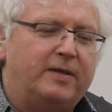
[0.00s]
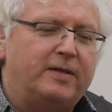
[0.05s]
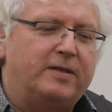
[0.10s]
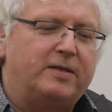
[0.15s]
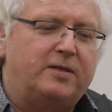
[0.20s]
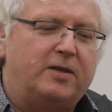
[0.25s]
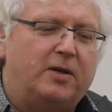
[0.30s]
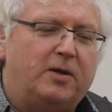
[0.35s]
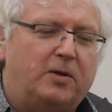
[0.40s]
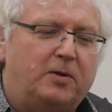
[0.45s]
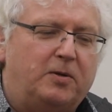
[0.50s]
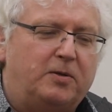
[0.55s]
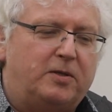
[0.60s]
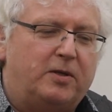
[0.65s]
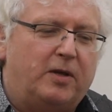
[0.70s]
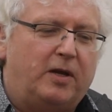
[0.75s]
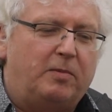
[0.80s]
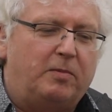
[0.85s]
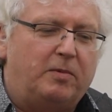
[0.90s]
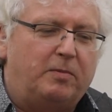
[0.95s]
so
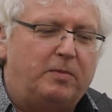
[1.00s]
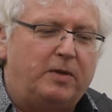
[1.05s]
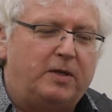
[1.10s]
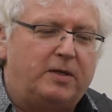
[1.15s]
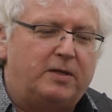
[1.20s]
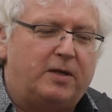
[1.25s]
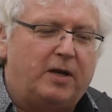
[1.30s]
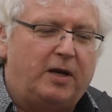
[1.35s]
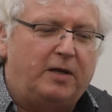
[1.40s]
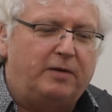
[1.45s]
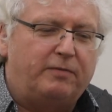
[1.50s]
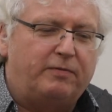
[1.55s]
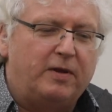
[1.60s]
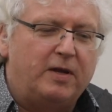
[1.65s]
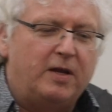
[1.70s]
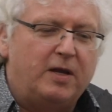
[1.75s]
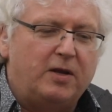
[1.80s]
so I'm a bit kind of